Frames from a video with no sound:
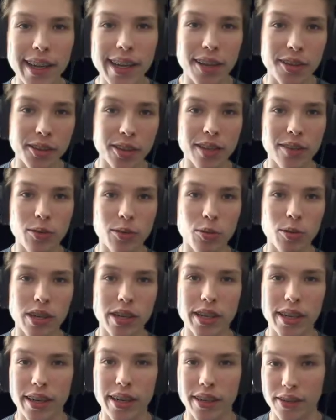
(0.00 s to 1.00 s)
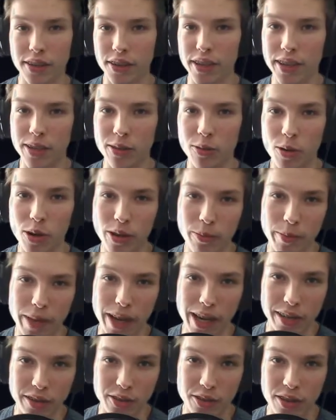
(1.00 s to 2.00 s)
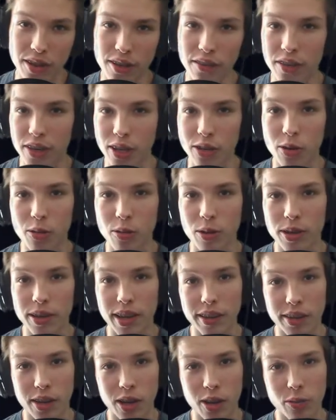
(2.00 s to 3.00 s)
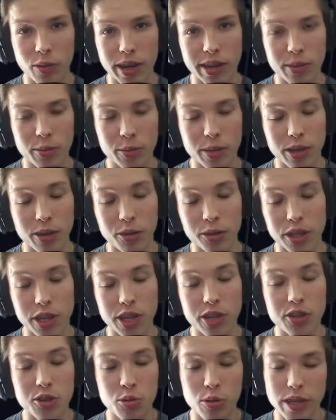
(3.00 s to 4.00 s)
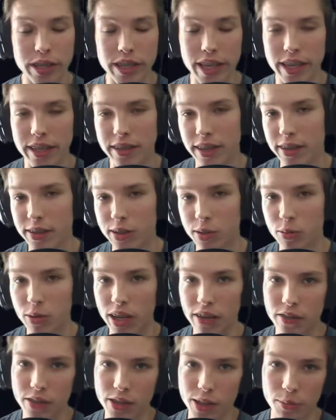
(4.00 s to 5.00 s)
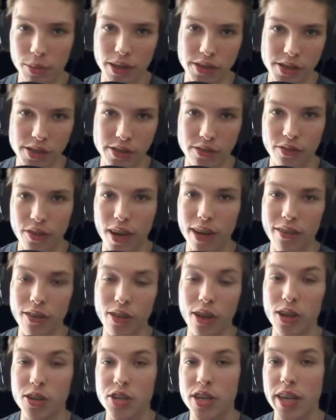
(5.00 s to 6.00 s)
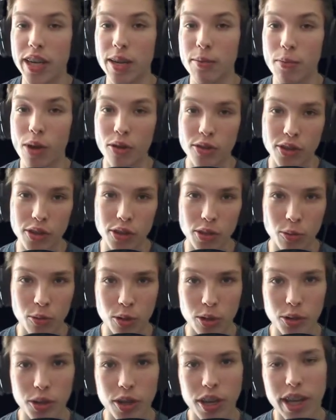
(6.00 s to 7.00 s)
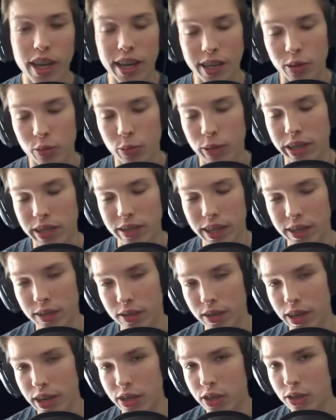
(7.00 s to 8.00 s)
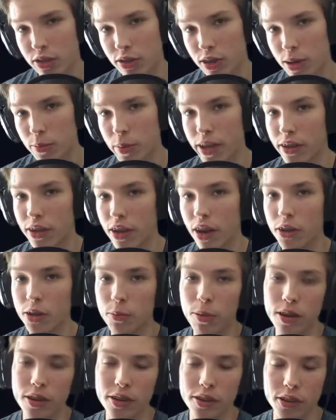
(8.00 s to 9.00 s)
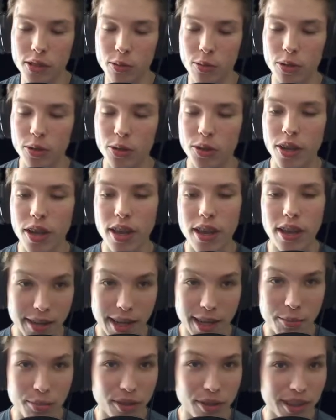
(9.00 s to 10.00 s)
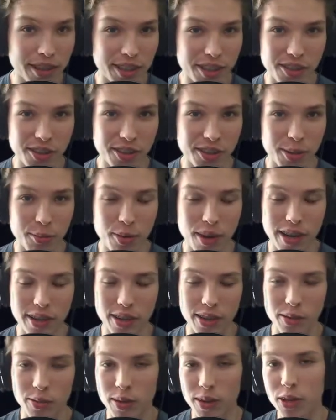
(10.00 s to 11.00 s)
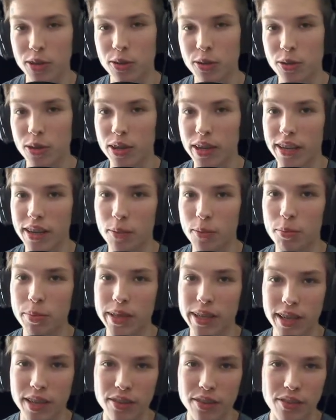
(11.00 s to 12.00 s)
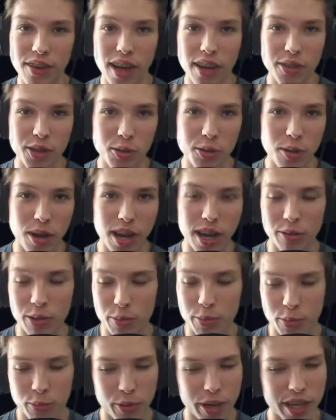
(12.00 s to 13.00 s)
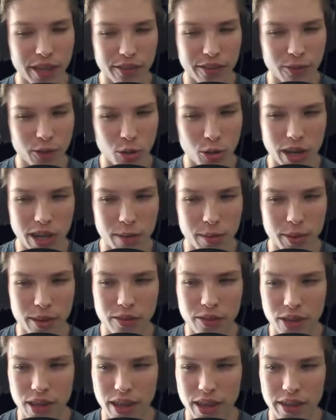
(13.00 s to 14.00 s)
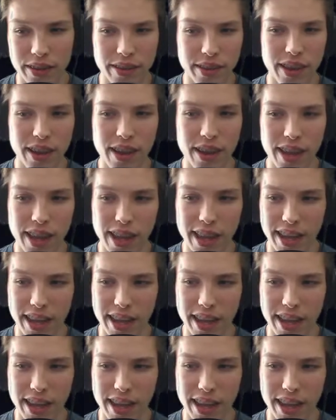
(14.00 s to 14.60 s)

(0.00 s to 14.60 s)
Hey, how's it going everyone? It is Only here. Welcome back to another video. Of course, as always, we are only 28 days away from the PlayStation 5 launching in most of the world and a week later in Europe and other parts of the world. Today, PlayStation surprised us with a new look at the PS5's UI. We've been waiting quite a bit for this,